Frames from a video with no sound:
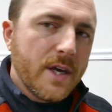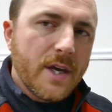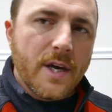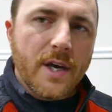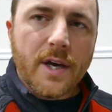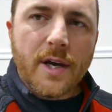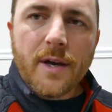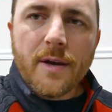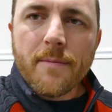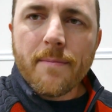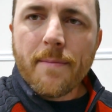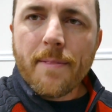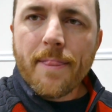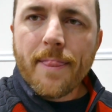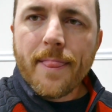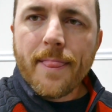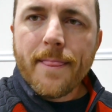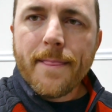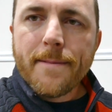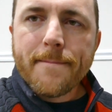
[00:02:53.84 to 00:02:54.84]

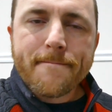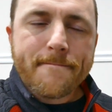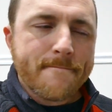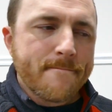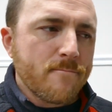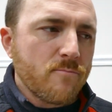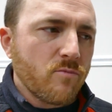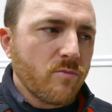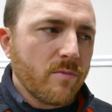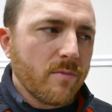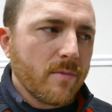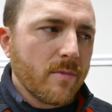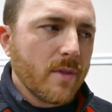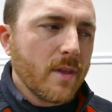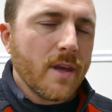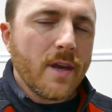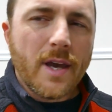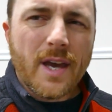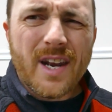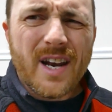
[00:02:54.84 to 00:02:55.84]

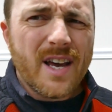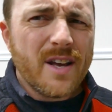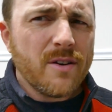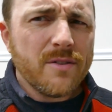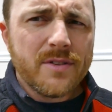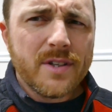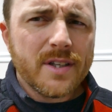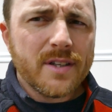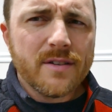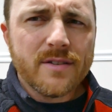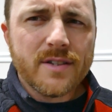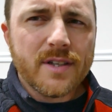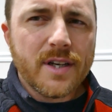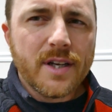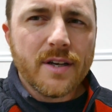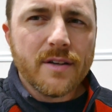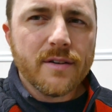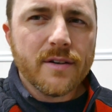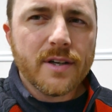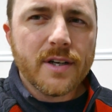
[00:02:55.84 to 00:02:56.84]
And I don't think there's any
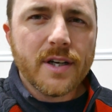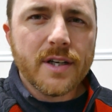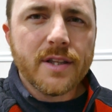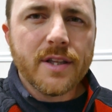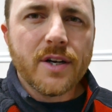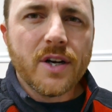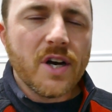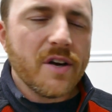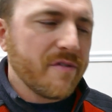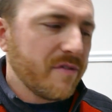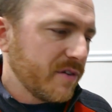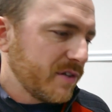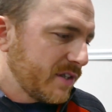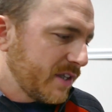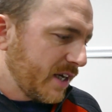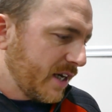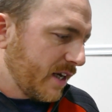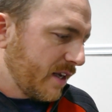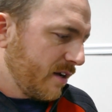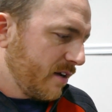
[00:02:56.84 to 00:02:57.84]
other gun that offers
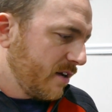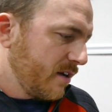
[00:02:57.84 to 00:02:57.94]
that,